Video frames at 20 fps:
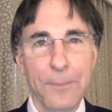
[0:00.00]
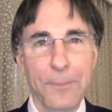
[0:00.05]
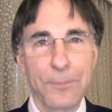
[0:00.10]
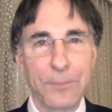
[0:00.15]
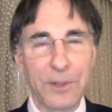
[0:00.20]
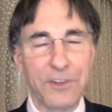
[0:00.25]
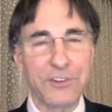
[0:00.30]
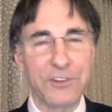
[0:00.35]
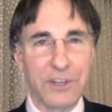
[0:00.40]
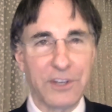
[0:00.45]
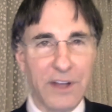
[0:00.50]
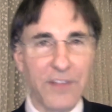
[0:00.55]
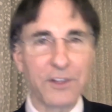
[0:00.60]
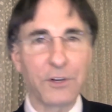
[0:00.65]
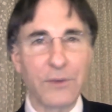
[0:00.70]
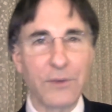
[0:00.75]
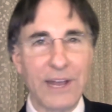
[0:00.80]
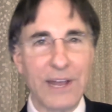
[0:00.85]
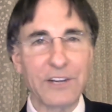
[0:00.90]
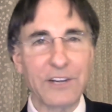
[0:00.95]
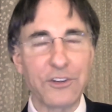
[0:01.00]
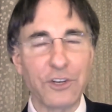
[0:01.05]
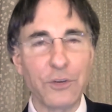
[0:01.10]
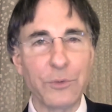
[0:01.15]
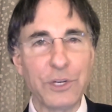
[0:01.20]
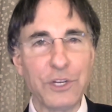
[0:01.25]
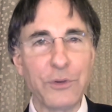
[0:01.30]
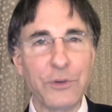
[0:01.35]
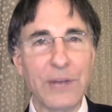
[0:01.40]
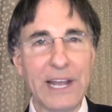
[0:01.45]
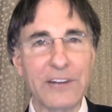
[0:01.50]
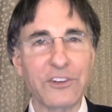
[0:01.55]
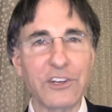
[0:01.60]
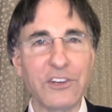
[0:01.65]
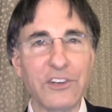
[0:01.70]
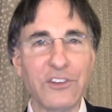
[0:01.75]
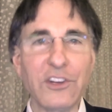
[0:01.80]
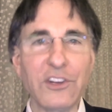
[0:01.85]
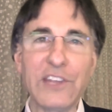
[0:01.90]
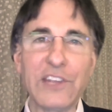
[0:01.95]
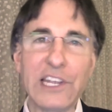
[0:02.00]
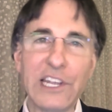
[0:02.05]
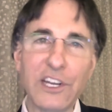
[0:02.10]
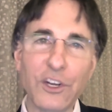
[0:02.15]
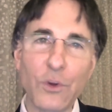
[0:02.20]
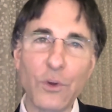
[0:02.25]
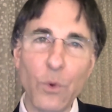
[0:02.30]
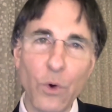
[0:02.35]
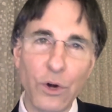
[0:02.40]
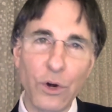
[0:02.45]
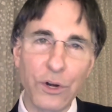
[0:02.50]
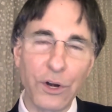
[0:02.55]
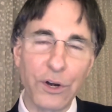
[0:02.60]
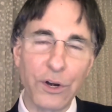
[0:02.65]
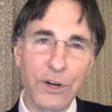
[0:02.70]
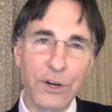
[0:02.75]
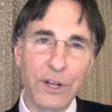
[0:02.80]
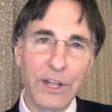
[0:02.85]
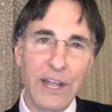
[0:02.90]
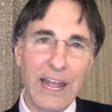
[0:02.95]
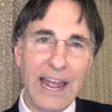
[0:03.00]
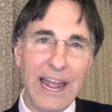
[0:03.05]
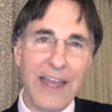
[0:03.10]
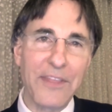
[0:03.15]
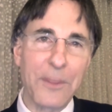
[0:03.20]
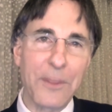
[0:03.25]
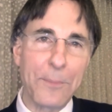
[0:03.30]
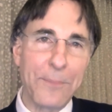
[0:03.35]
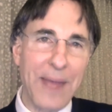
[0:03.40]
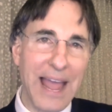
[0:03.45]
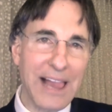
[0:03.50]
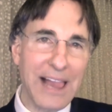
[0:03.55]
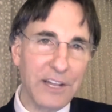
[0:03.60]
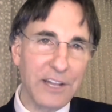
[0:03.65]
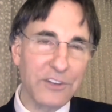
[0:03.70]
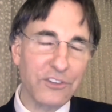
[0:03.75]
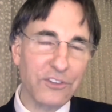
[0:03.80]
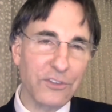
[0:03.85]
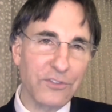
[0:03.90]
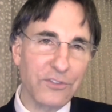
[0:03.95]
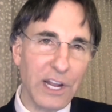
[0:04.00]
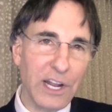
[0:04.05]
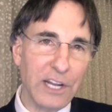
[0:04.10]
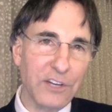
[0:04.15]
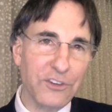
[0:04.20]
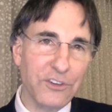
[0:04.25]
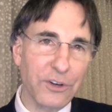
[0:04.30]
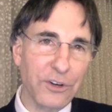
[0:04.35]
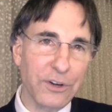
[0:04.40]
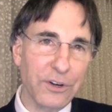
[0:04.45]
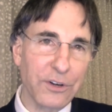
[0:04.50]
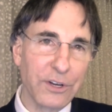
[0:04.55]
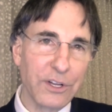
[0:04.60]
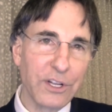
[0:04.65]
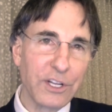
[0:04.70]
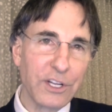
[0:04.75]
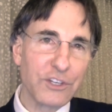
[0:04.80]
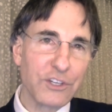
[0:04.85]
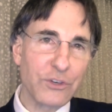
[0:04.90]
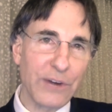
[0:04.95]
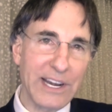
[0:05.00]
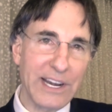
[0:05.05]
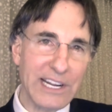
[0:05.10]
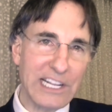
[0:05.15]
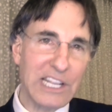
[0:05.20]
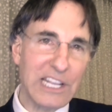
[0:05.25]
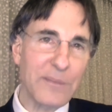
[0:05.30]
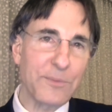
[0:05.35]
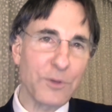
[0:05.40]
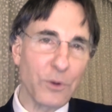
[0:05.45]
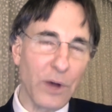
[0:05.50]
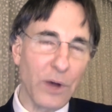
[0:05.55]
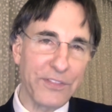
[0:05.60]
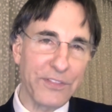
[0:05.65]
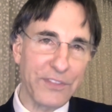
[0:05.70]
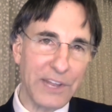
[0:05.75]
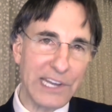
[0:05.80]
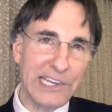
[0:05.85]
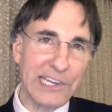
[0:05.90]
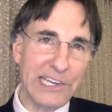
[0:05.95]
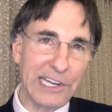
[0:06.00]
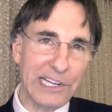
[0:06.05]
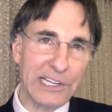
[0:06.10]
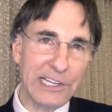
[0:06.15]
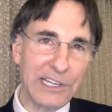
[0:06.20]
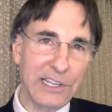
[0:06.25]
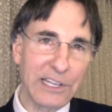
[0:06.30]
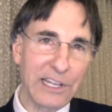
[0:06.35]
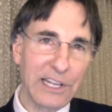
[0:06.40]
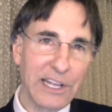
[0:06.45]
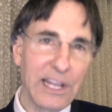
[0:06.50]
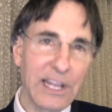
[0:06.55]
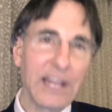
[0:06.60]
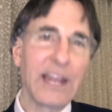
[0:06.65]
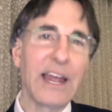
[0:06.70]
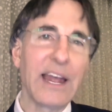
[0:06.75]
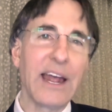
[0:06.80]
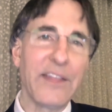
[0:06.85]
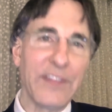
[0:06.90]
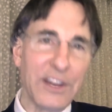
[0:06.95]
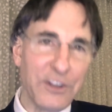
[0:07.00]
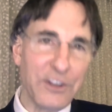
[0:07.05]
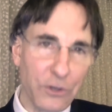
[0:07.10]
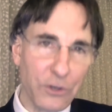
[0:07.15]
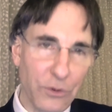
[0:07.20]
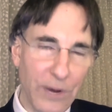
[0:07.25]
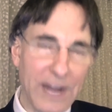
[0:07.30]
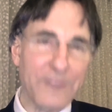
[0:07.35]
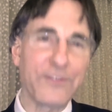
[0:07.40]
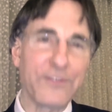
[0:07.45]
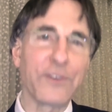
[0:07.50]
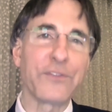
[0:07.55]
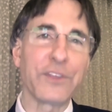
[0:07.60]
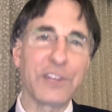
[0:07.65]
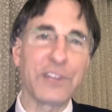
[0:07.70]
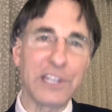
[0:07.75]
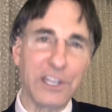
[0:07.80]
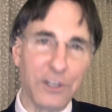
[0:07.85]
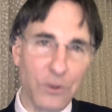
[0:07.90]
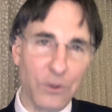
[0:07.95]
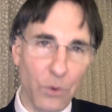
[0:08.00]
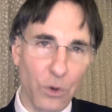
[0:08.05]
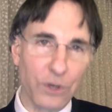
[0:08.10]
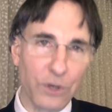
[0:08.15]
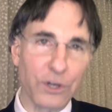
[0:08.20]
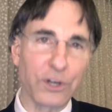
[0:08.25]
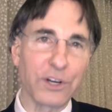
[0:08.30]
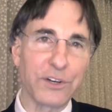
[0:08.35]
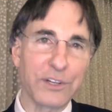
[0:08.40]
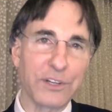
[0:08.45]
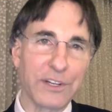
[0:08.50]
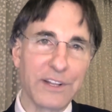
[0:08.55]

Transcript: But there's another gratitude when you actually see the hidden order and the balance of nature, trying to keep you authentic. And then you're grateful for the hidden order.